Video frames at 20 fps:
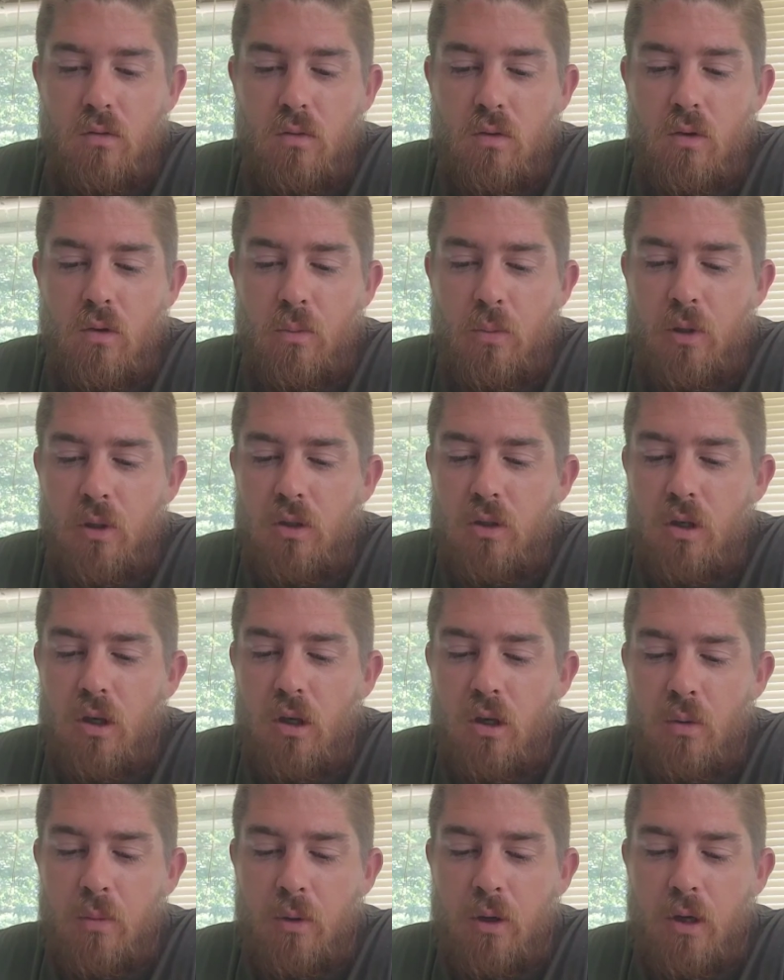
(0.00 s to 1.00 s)
I'm going to be
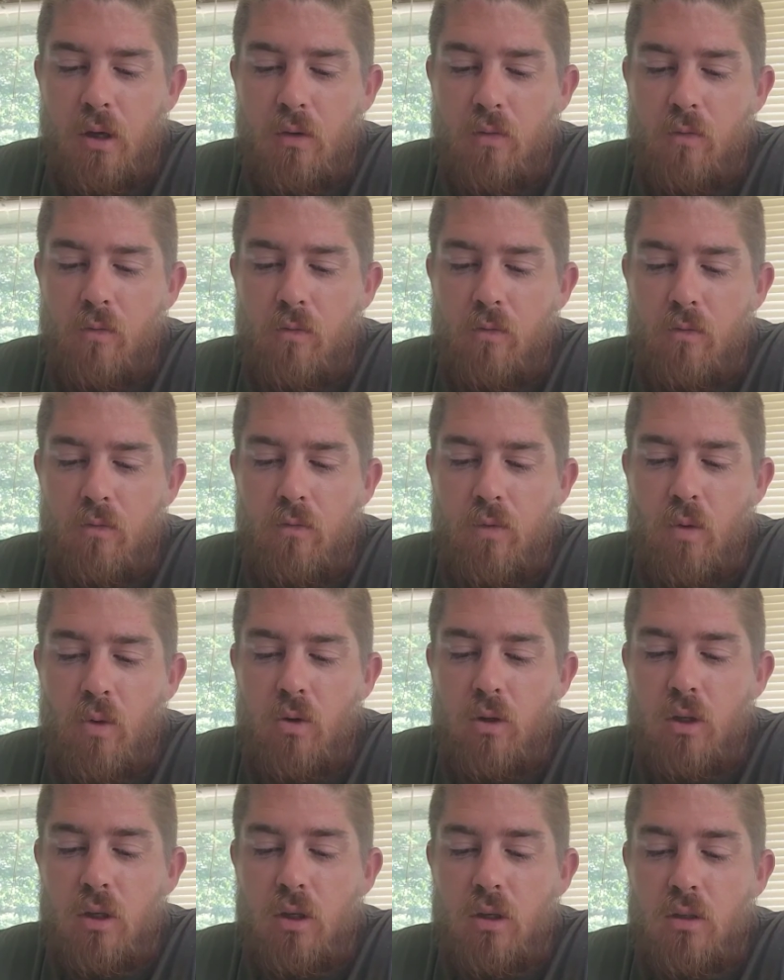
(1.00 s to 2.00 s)
talking about 4
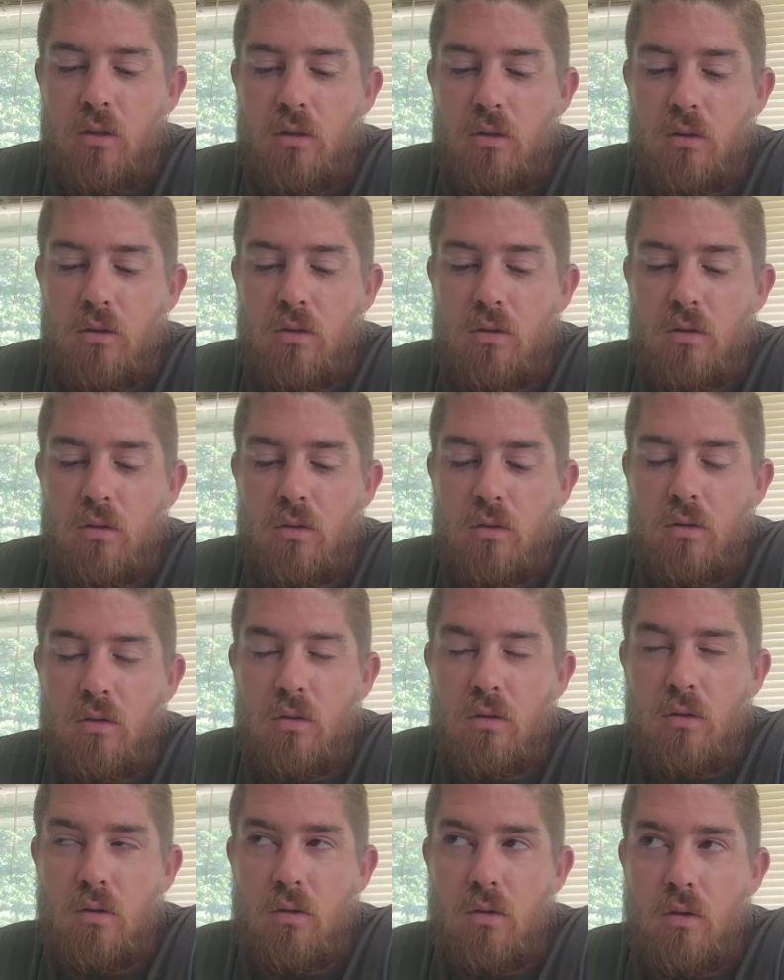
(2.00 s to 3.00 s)
things
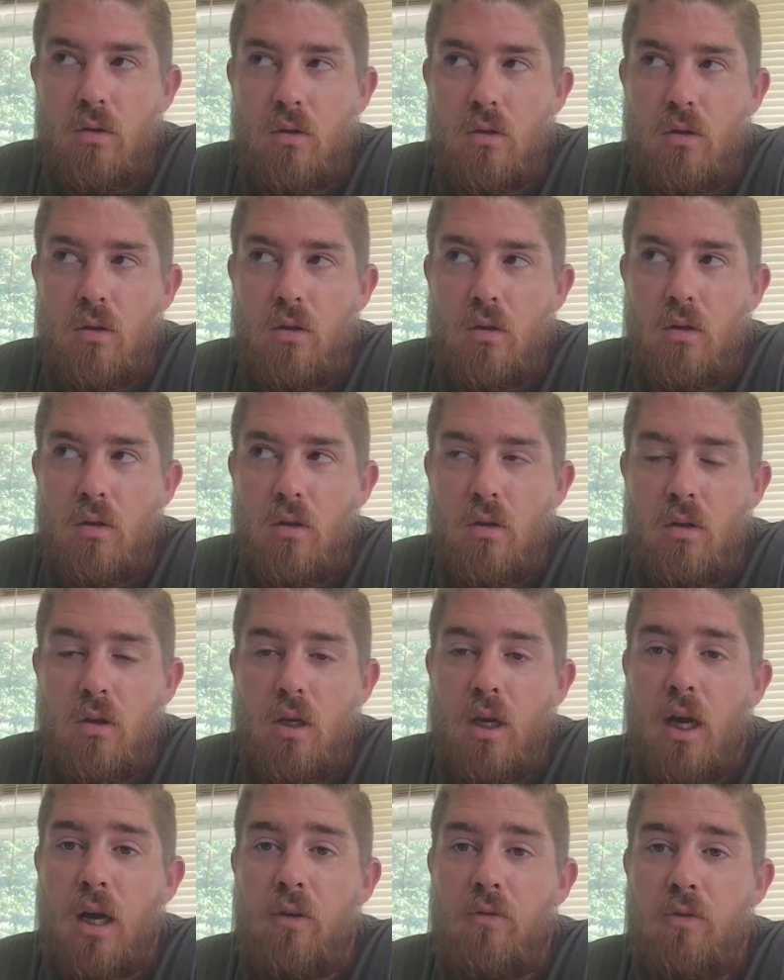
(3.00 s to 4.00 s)
that
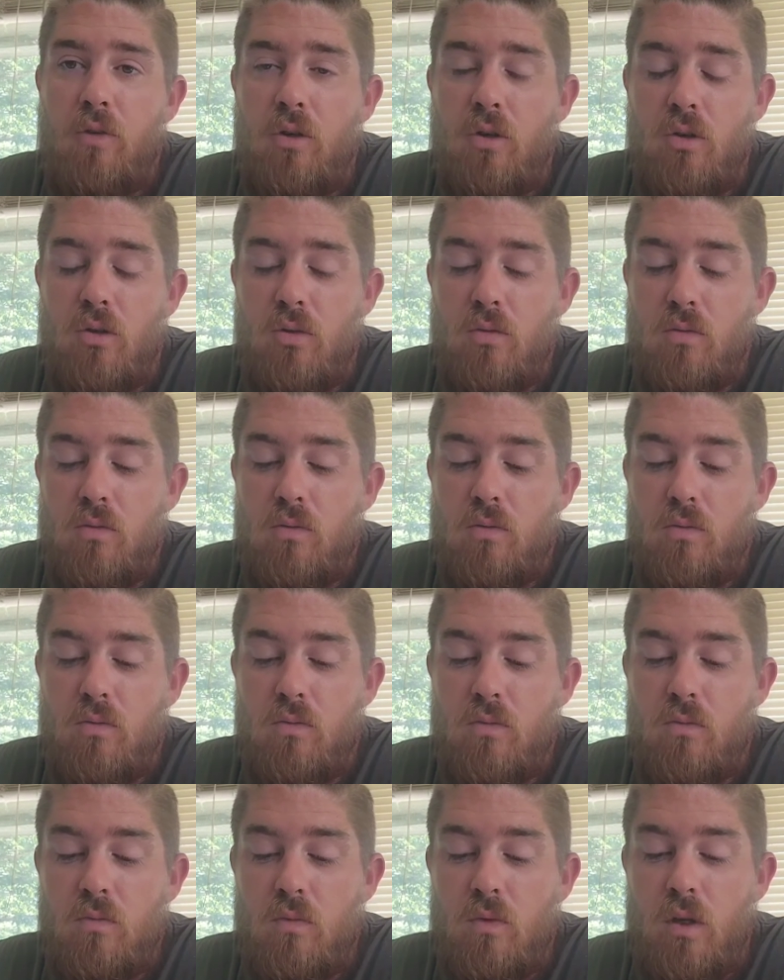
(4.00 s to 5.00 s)
I feel
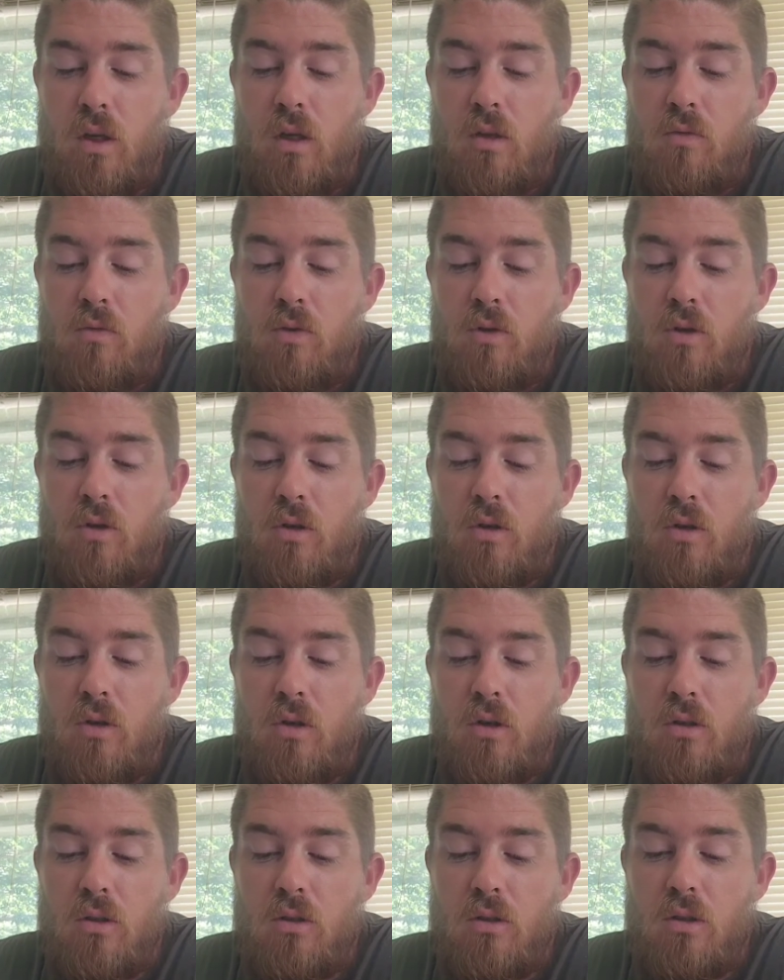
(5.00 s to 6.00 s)
need for
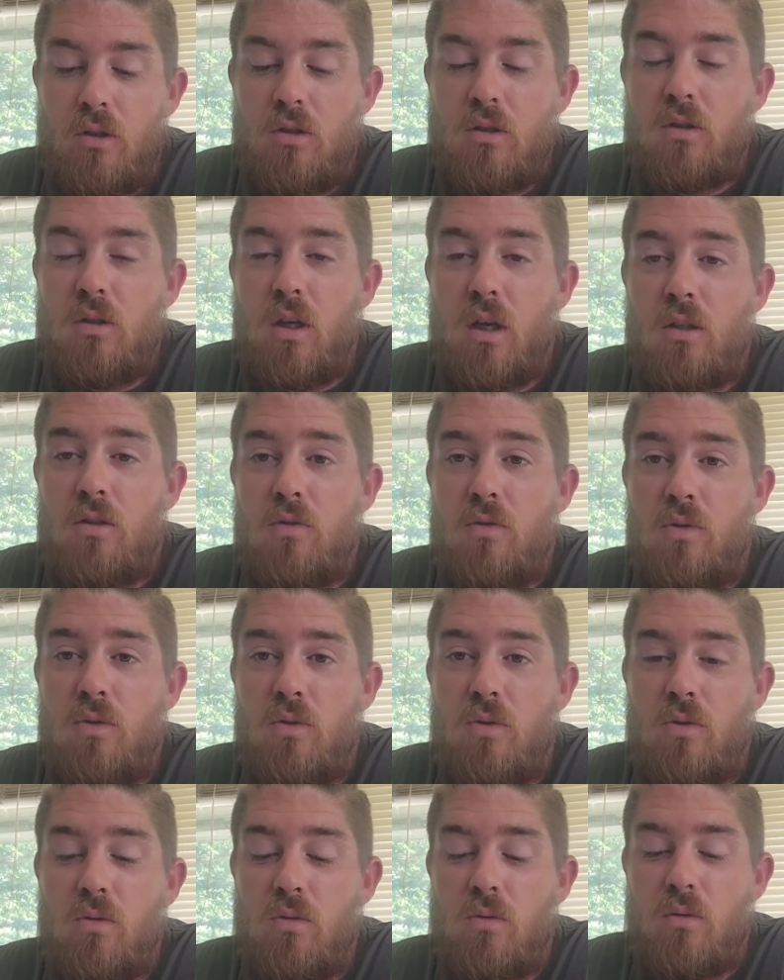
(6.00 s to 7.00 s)
a
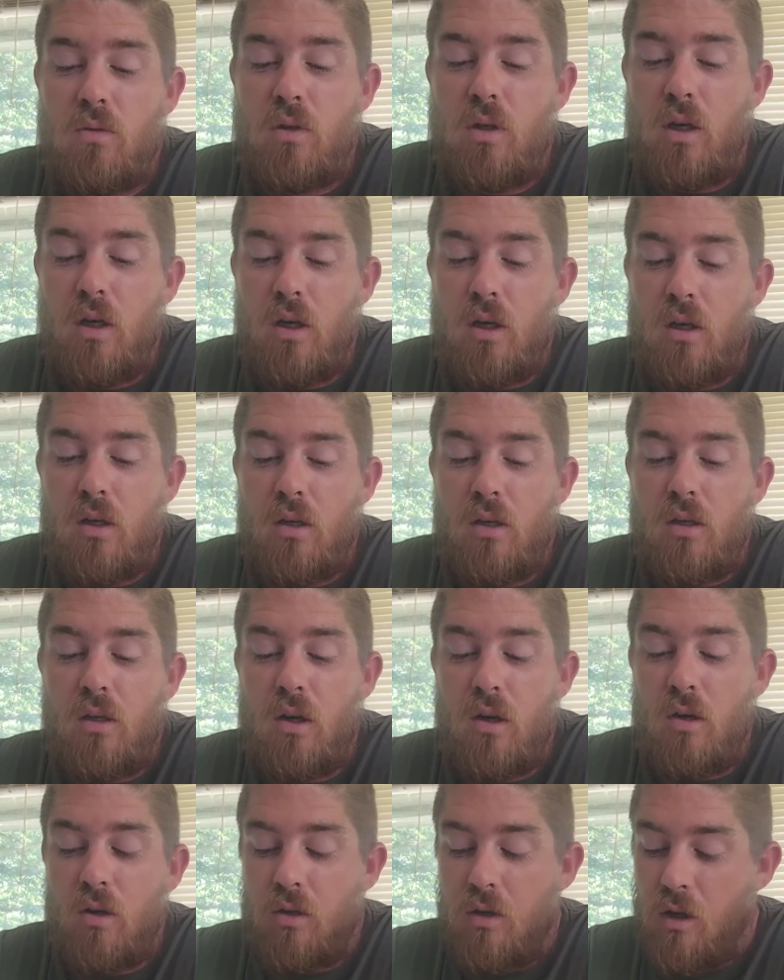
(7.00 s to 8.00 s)
successful dove
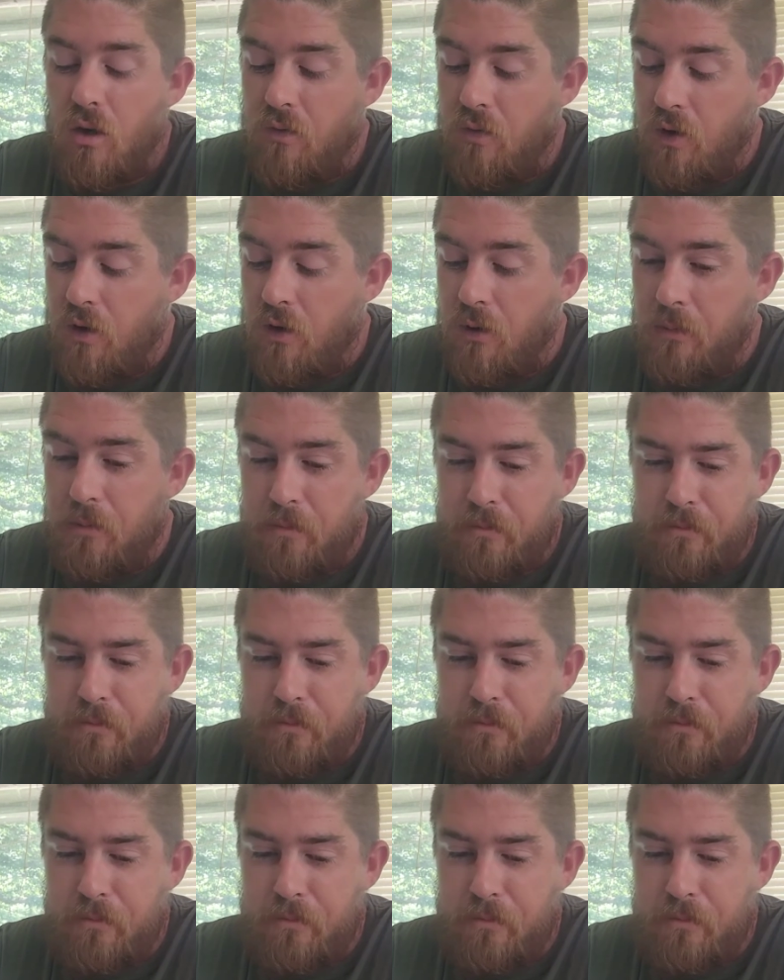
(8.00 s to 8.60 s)
hunt.